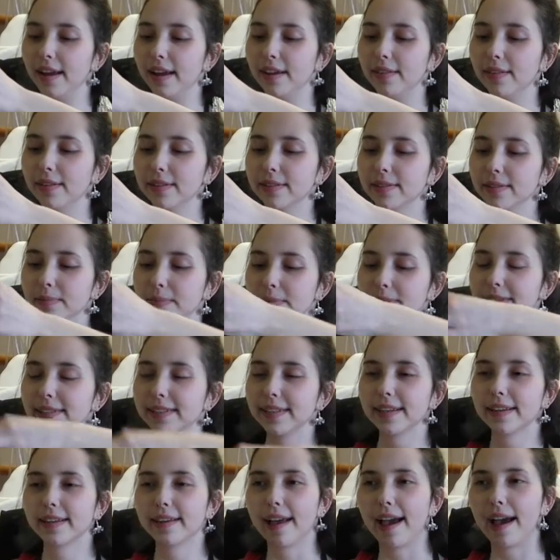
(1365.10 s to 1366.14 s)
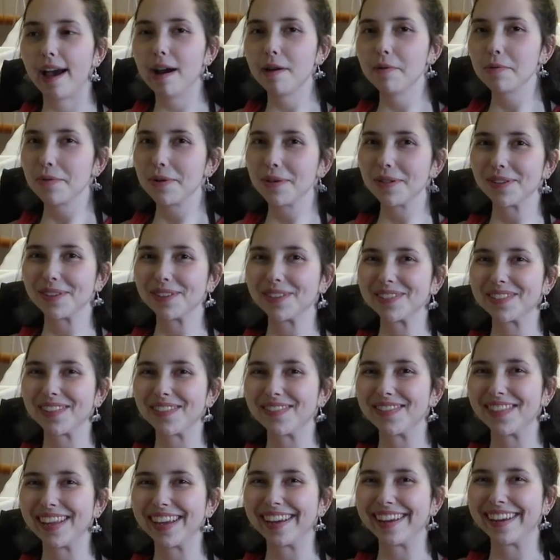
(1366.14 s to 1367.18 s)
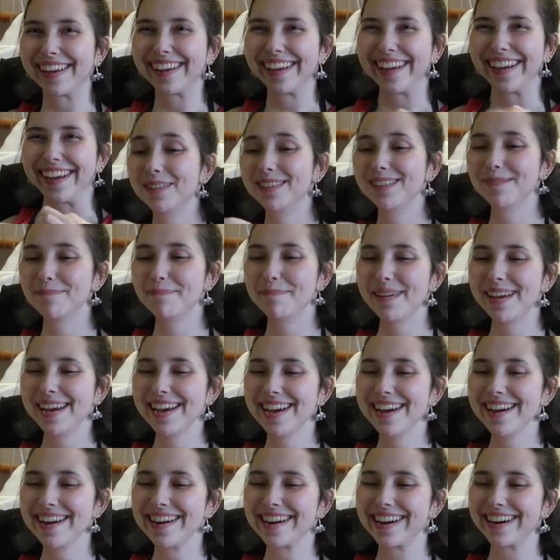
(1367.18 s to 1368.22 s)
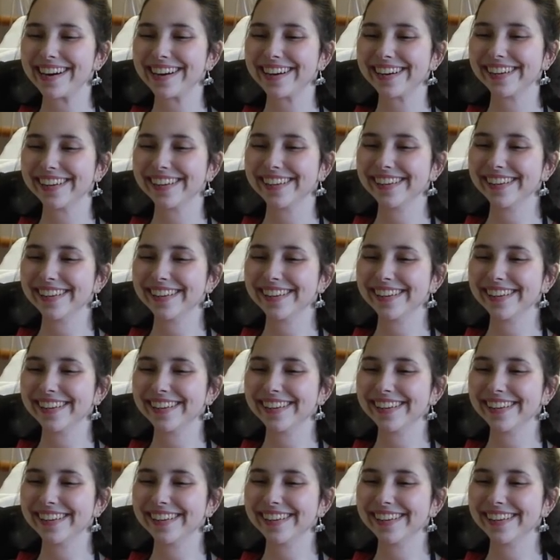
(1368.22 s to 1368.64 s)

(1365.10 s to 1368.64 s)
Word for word: It character looks like an owl or something. It's a bear.